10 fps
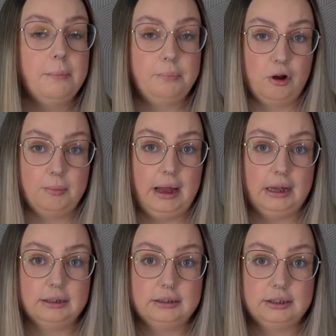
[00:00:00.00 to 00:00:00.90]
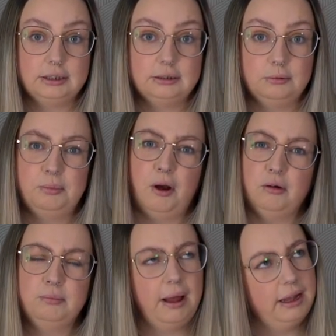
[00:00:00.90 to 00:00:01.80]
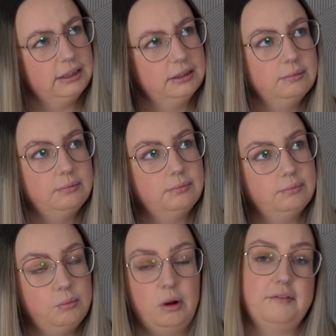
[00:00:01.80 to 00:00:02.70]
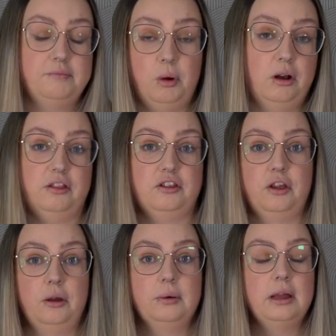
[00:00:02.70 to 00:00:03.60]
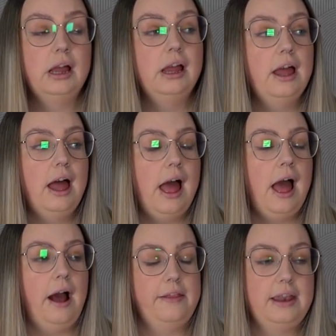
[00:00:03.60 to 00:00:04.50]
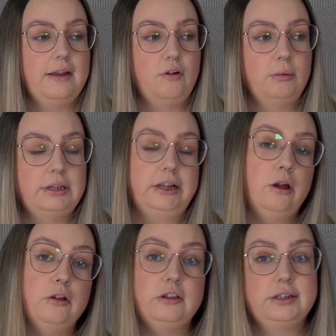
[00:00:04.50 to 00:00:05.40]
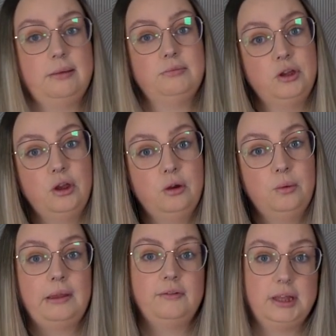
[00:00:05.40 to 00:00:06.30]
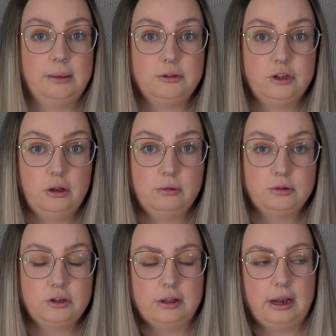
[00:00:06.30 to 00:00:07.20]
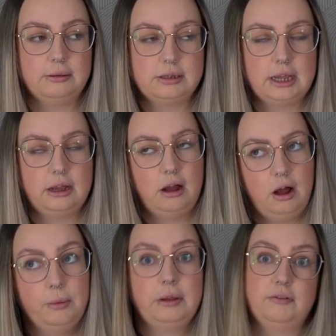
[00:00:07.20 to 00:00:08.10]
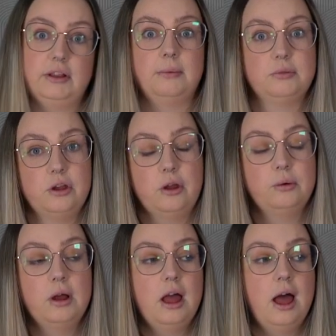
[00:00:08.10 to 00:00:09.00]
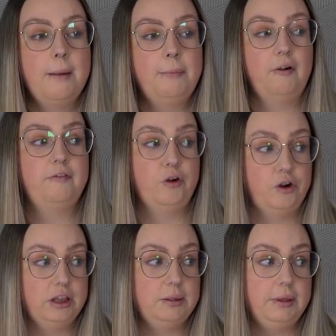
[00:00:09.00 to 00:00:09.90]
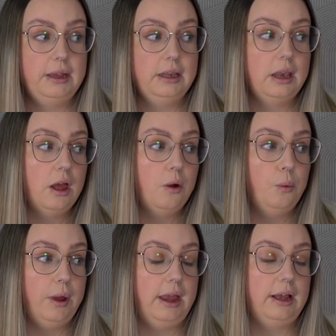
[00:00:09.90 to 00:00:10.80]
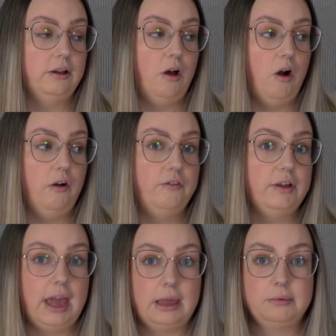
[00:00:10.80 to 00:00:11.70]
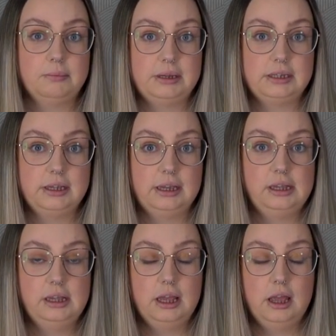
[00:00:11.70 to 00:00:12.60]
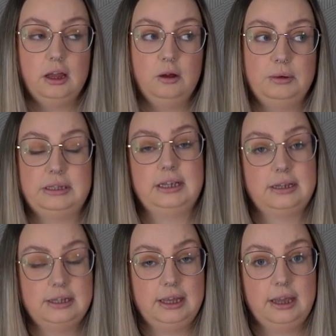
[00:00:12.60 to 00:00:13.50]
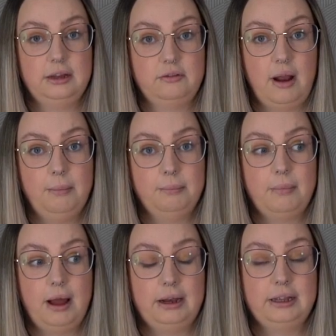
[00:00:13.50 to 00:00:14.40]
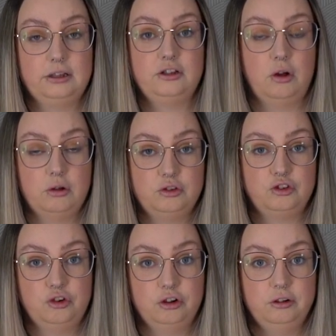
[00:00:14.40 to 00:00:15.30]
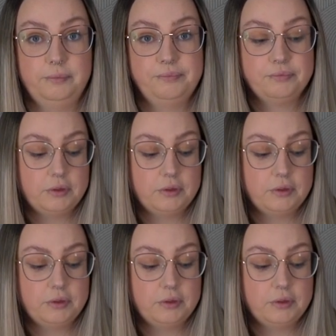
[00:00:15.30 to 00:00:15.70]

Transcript: Pro Max, one of the two. And then everyone was like, no, there's an M2, wait for the M2. So then I was like, oh, wait for the M2. But I've currently been working off a gaming PC with 16 gig of RAM and it's starting to struggle.